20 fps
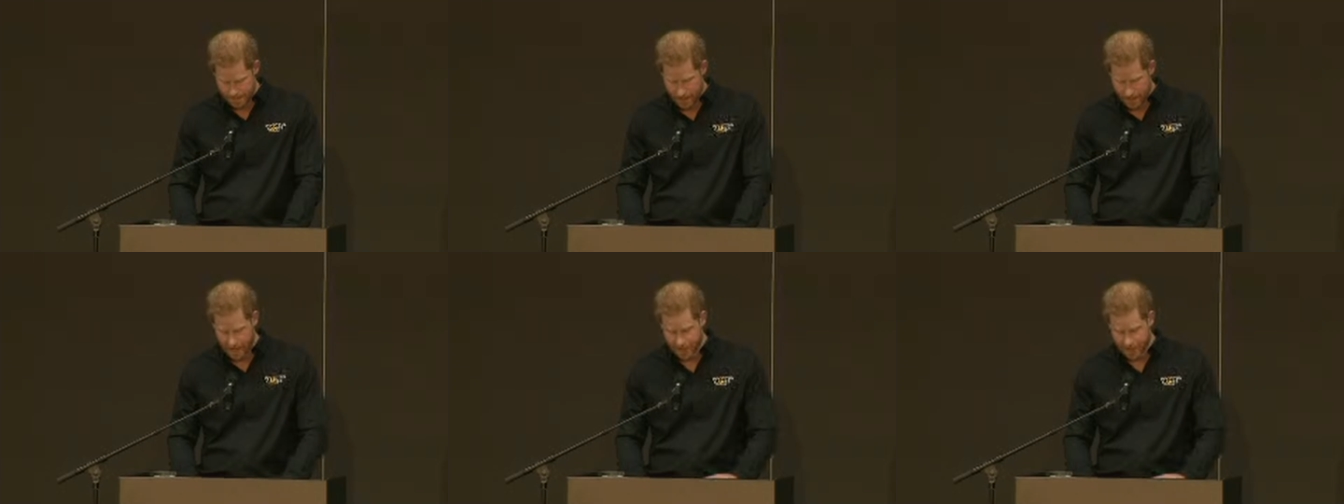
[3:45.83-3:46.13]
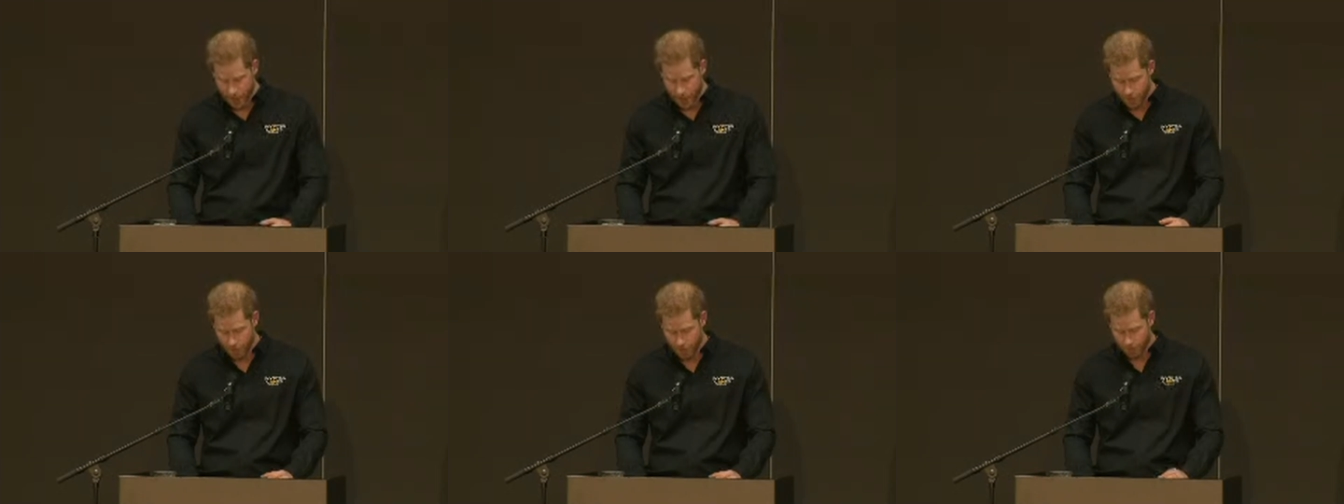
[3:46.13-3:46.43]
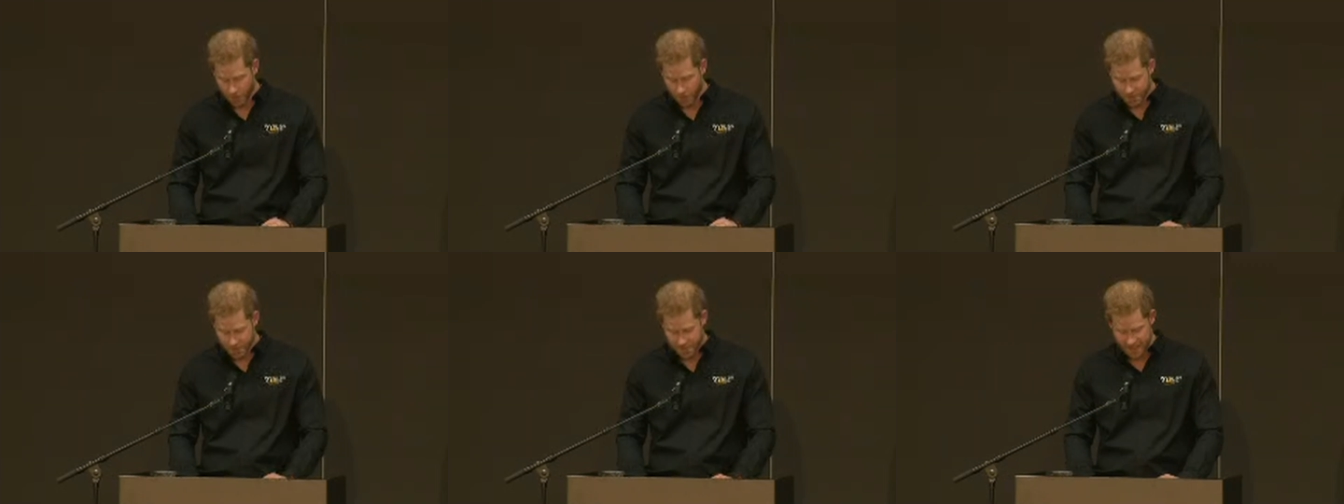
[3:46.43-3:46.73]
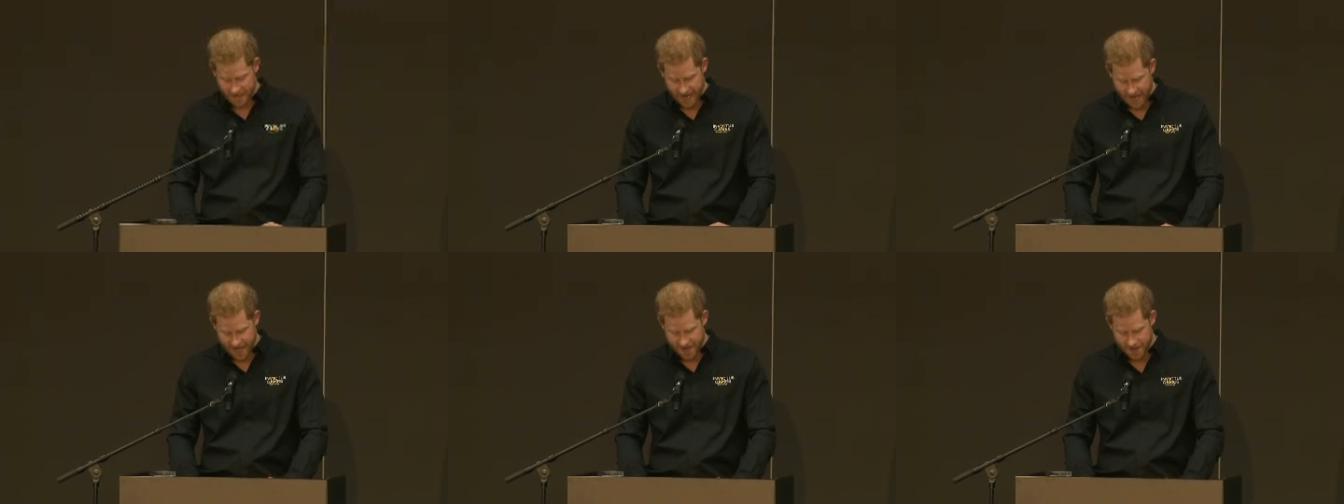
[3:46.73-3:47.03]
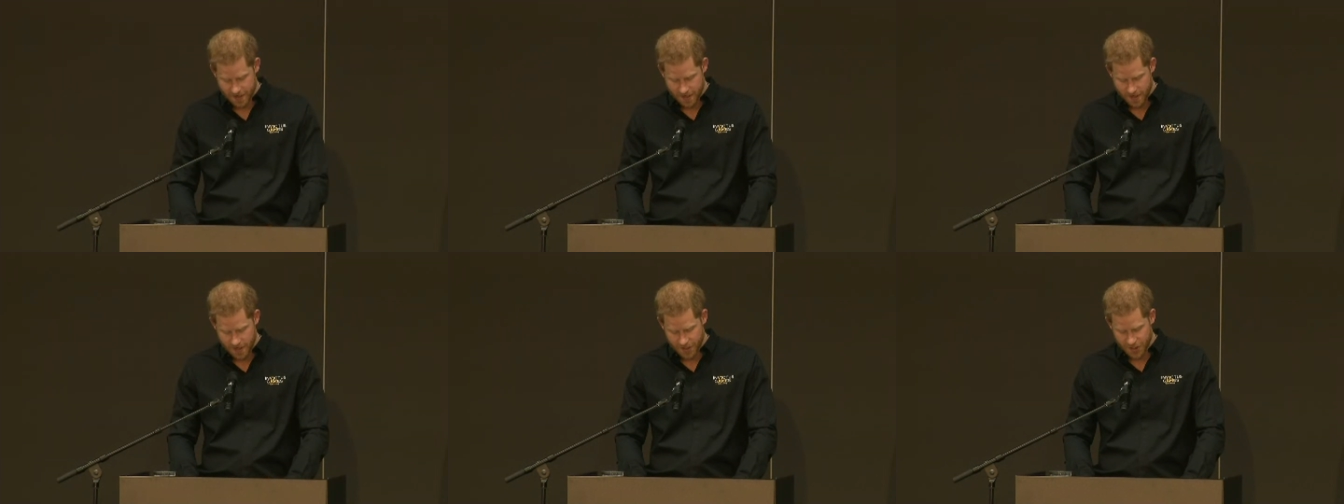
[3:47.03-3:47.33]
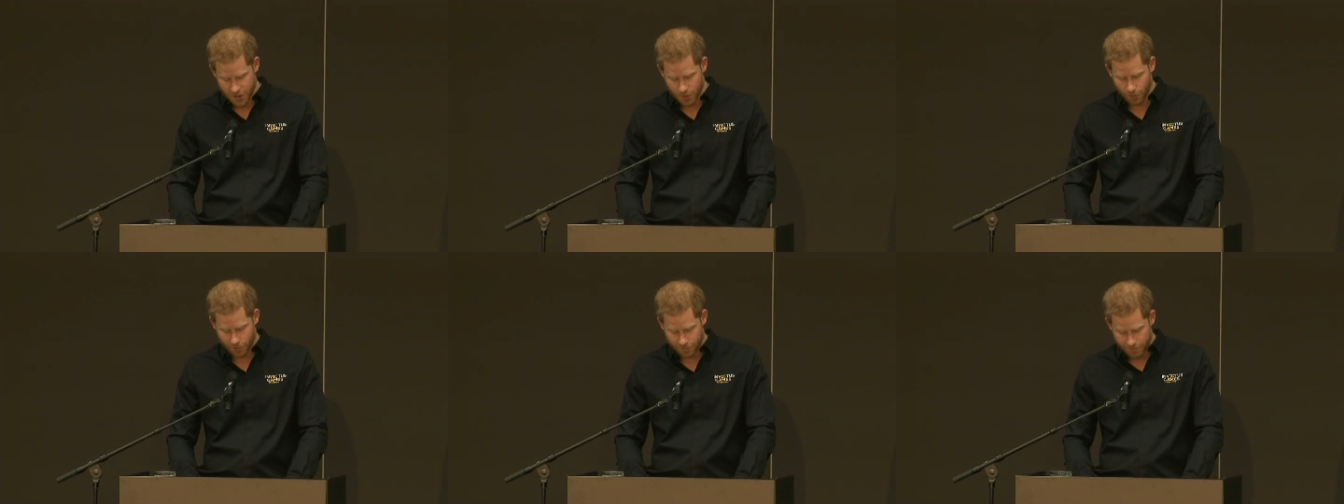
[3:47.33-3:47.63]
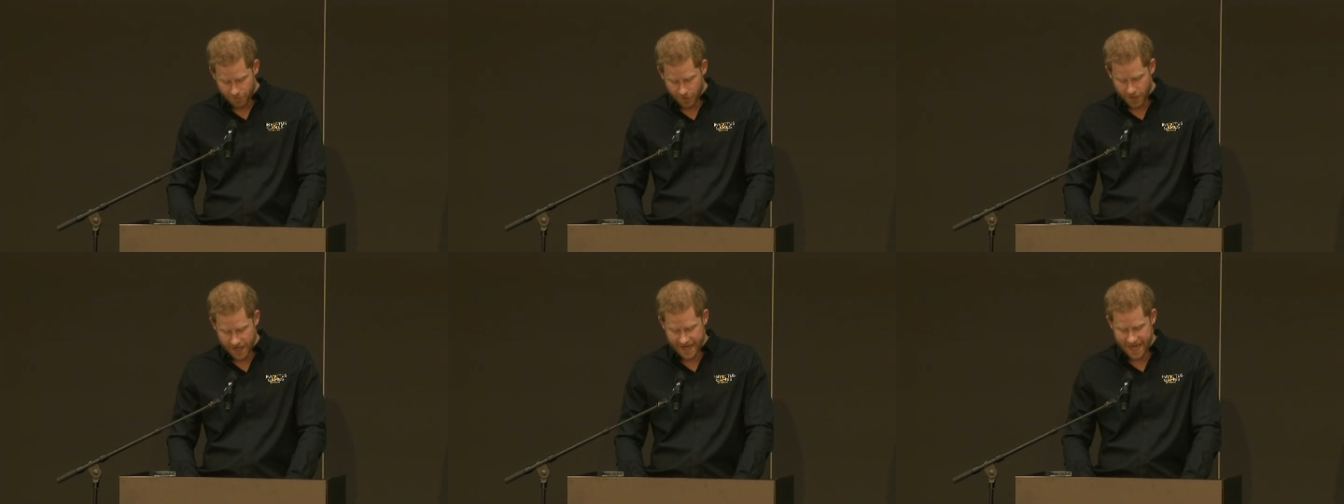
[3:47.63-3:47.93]
I know that once again you will
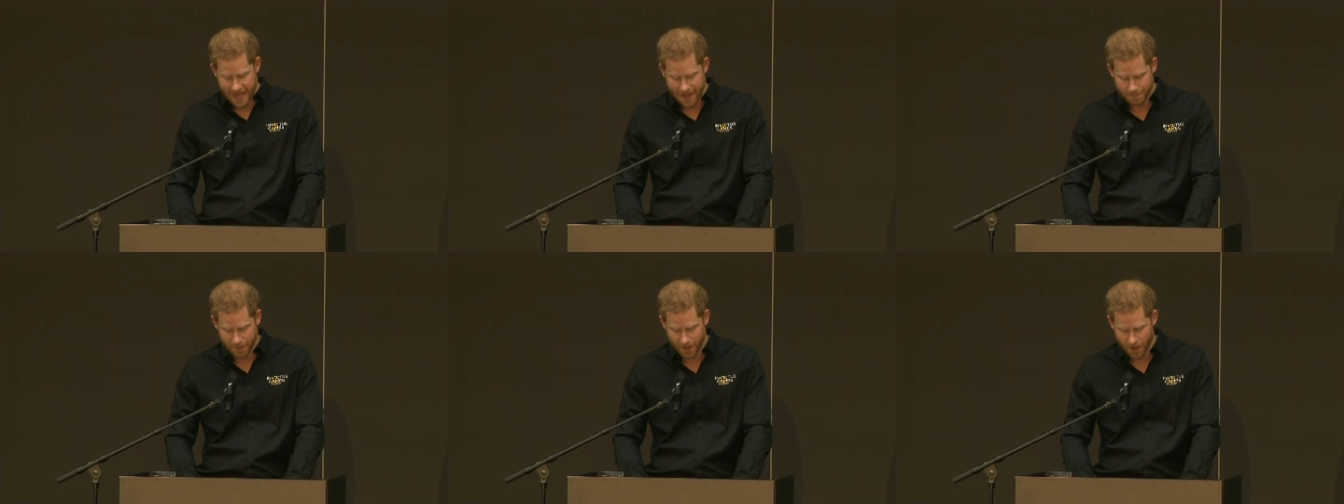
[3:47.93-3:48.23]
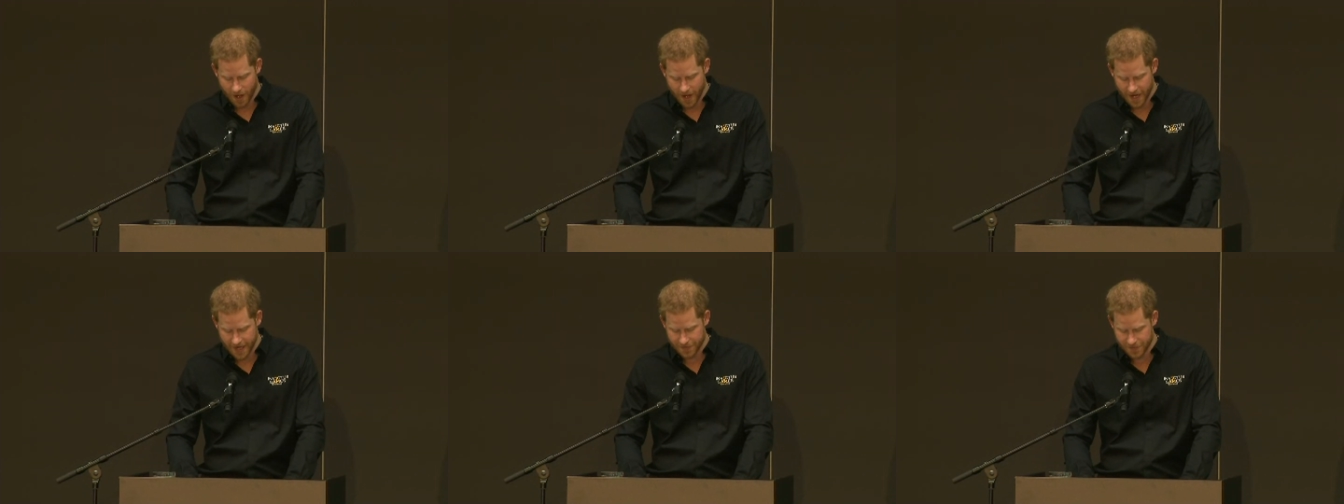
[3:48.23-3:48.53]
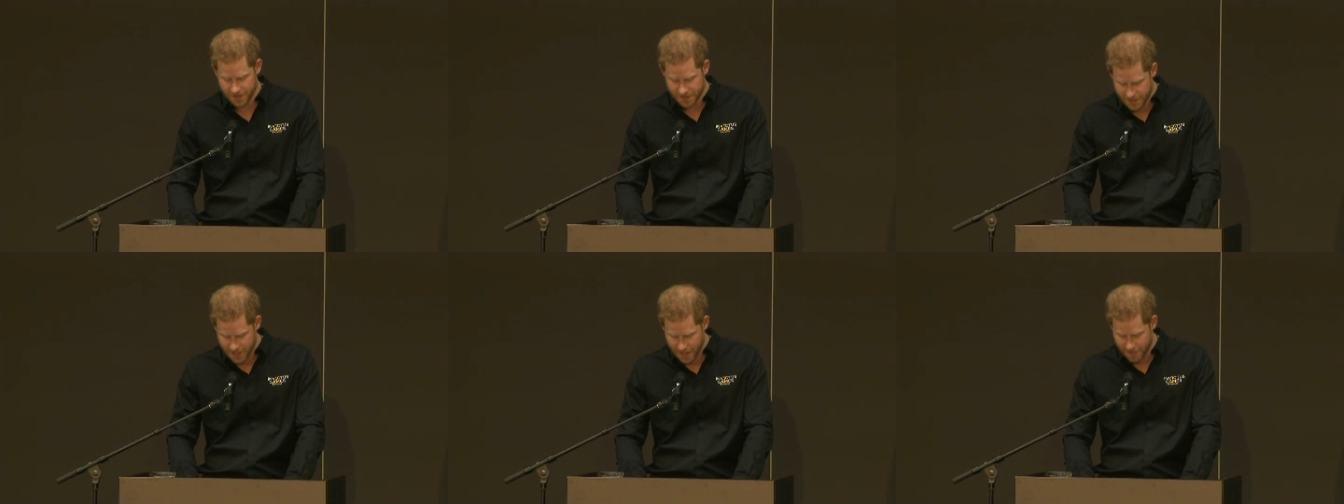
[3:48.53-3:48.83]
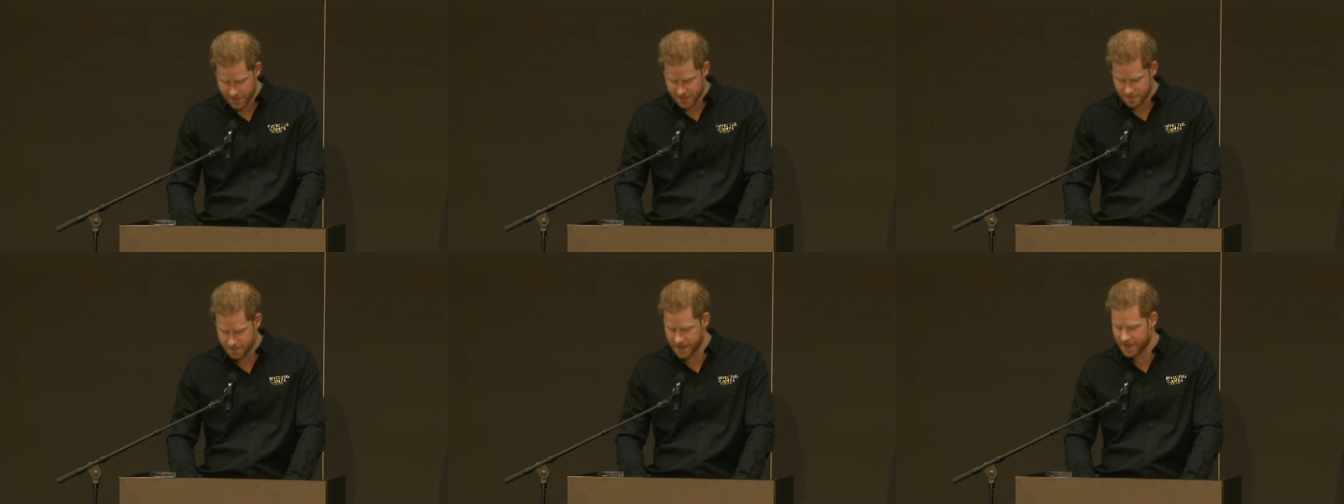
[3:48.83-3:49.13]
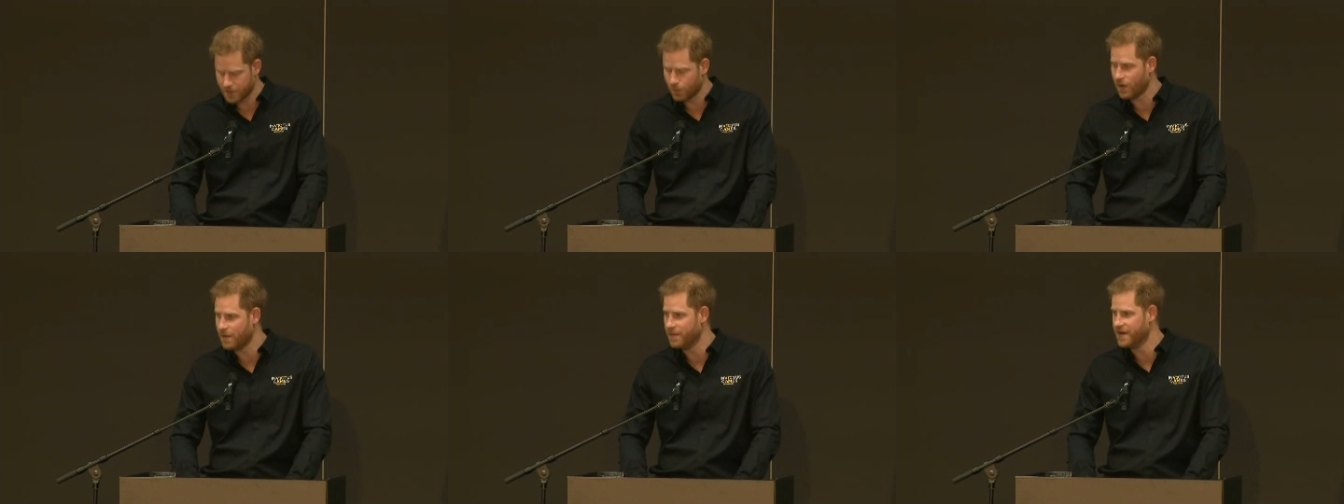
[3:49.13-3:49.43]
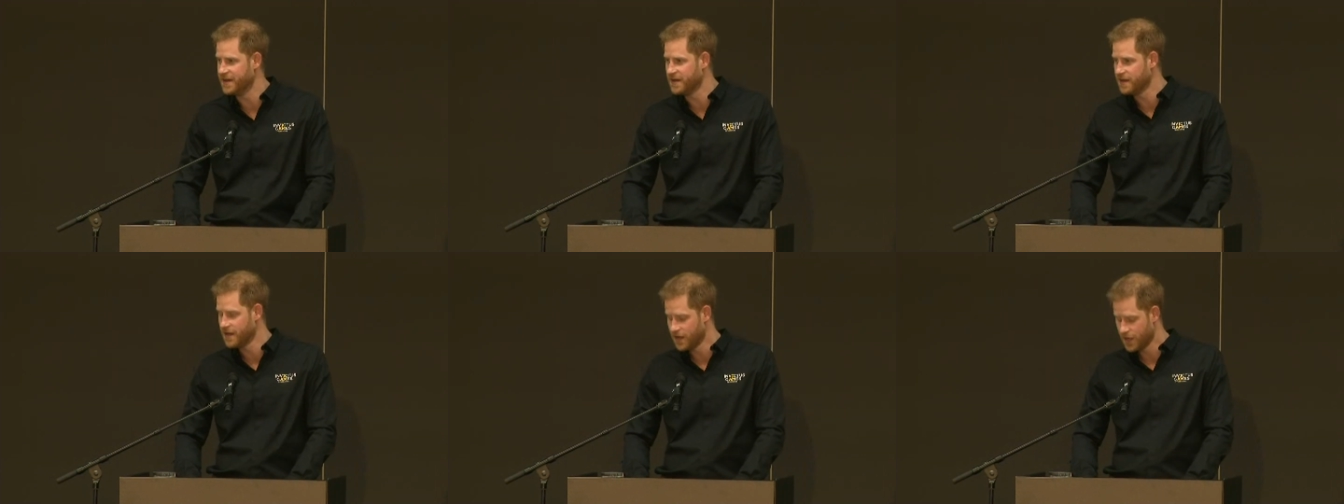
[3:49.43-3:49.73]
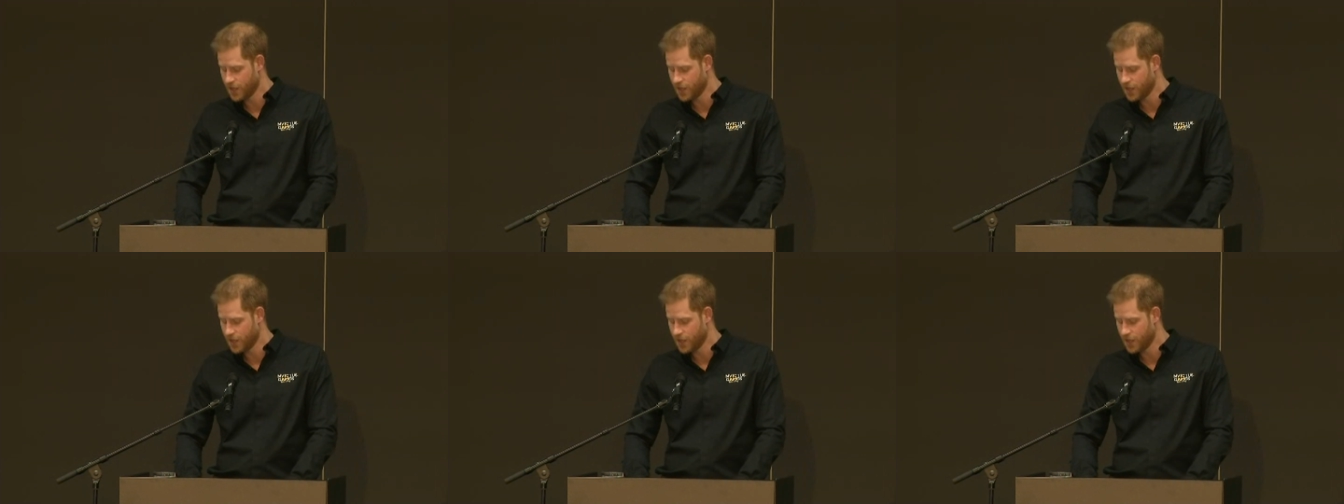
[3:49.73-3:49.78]
fully get behind the servicemen and women